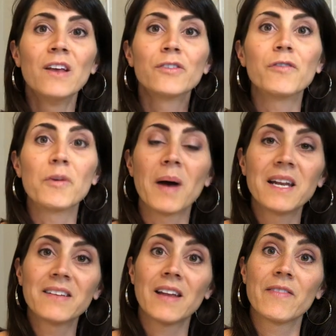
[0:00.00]
So if your
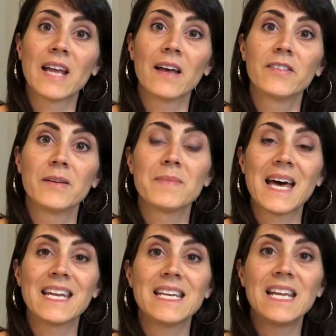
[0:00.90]
body doesn't have the calcium
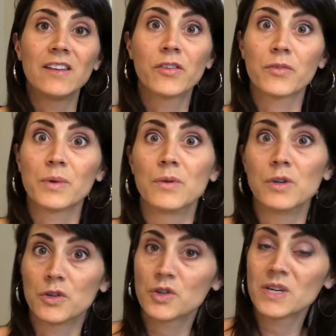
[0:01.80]
that it needs through
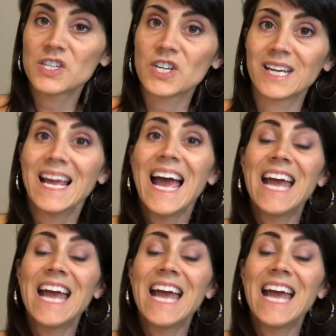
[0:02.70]
nutrition,